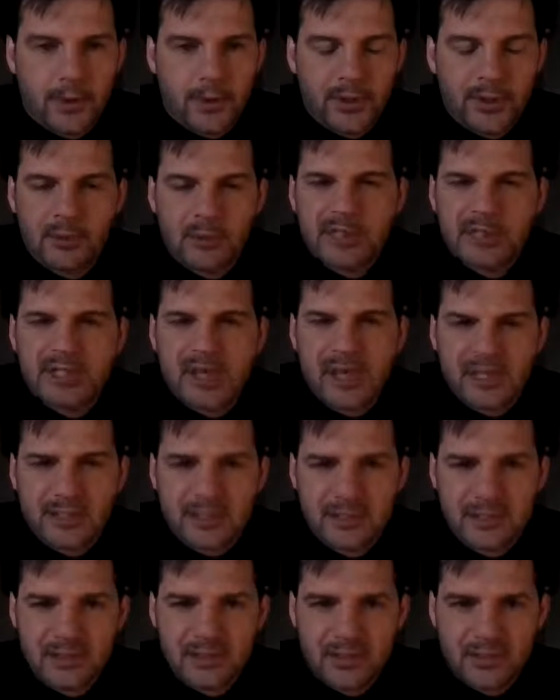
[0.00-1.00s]
you're going to be
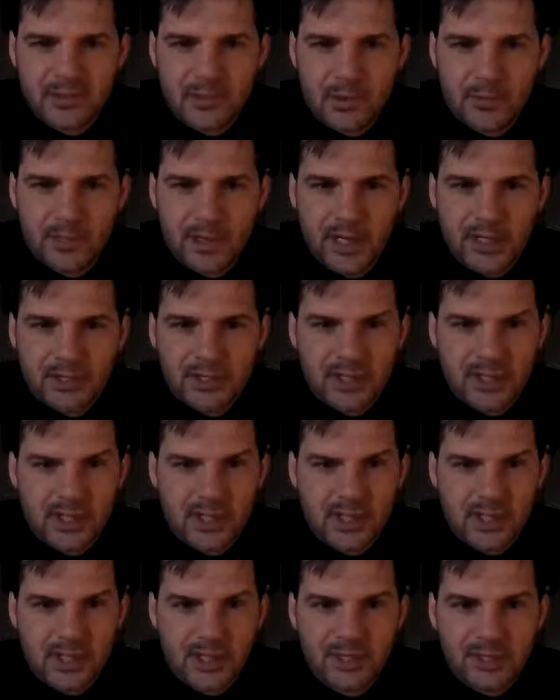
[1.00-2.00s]
tested so much.
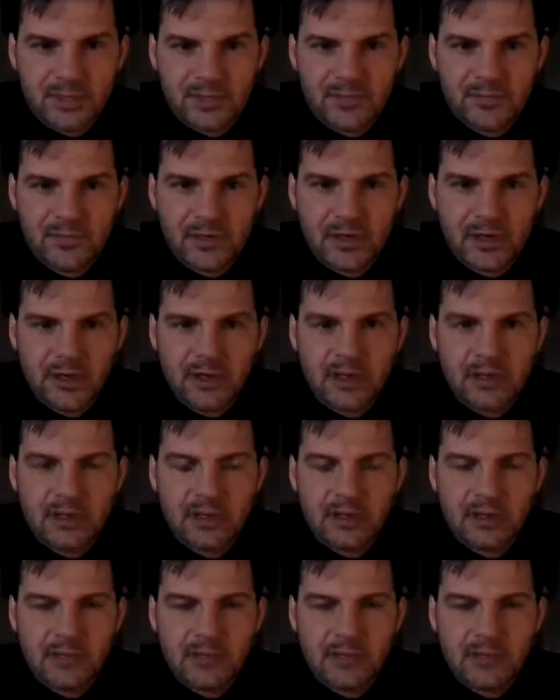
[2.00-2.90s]
It's very